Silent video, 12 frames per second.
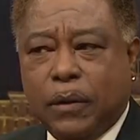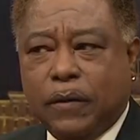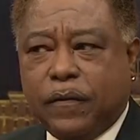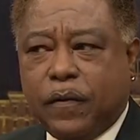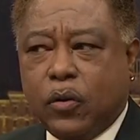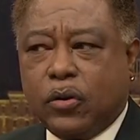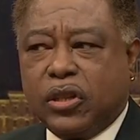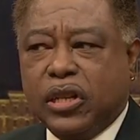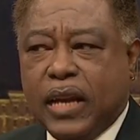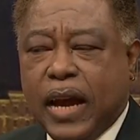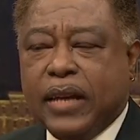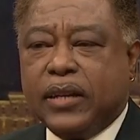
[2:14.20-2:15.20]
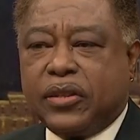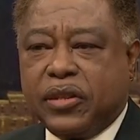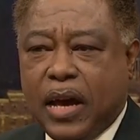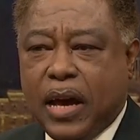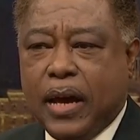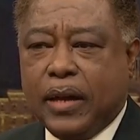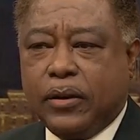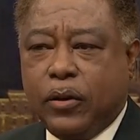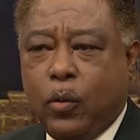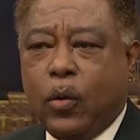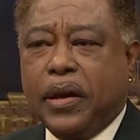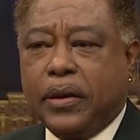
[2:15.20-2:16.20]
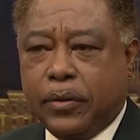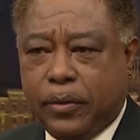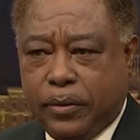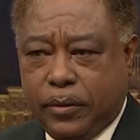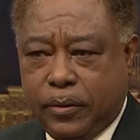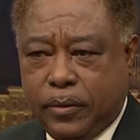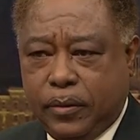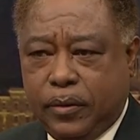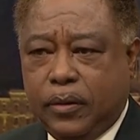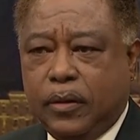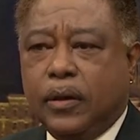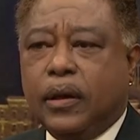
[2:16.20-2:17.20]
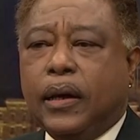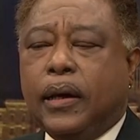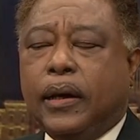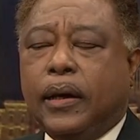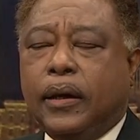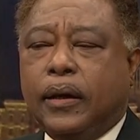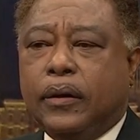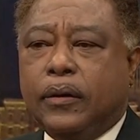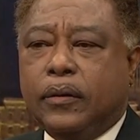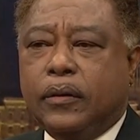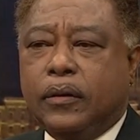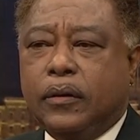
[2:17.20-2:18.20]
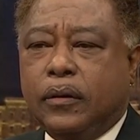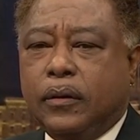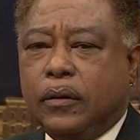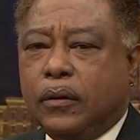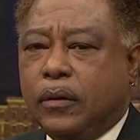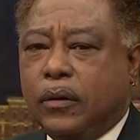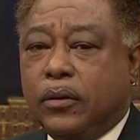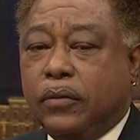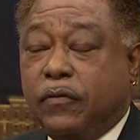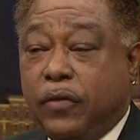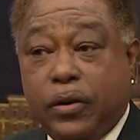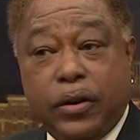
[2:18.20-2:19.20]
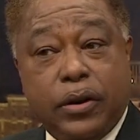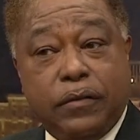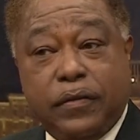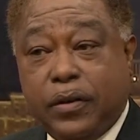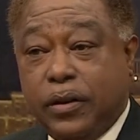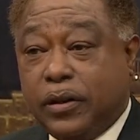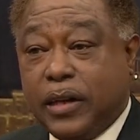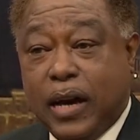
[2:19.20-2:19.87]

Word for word: my first Nightside co-anchor, and very, very